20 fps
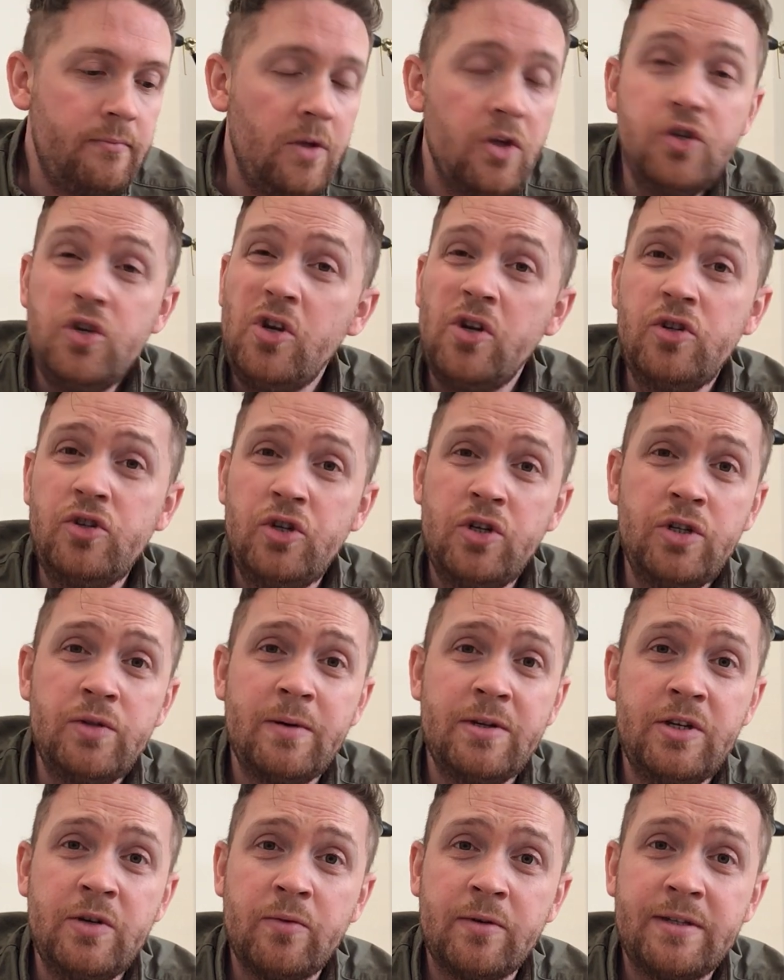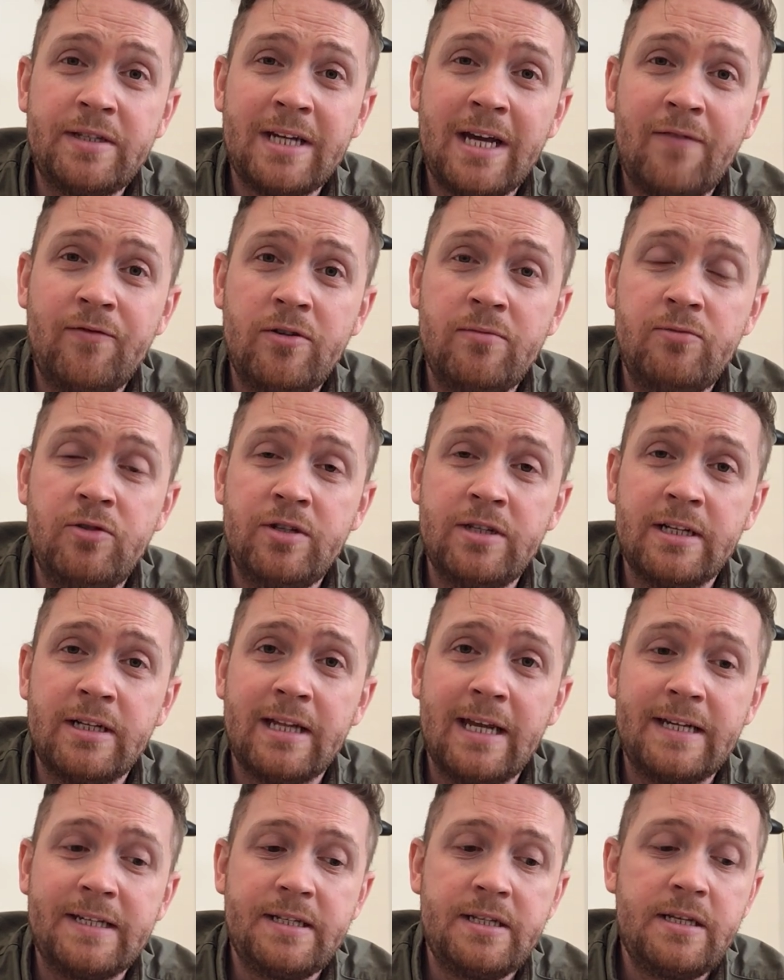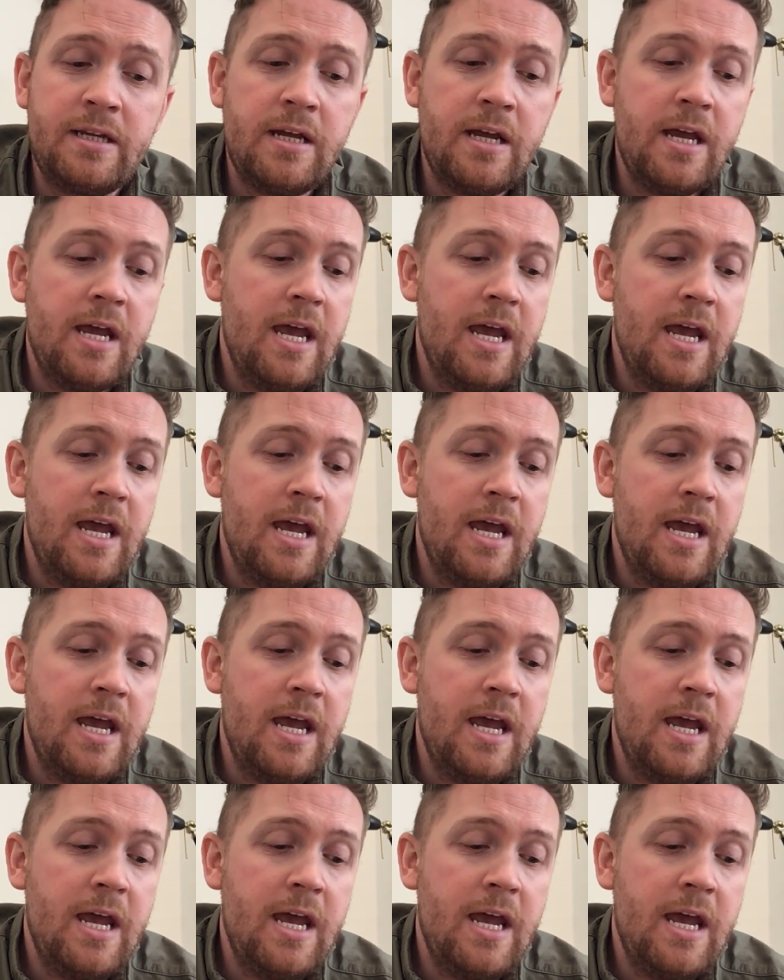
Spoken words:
And you can choose when you want to have your music lesson.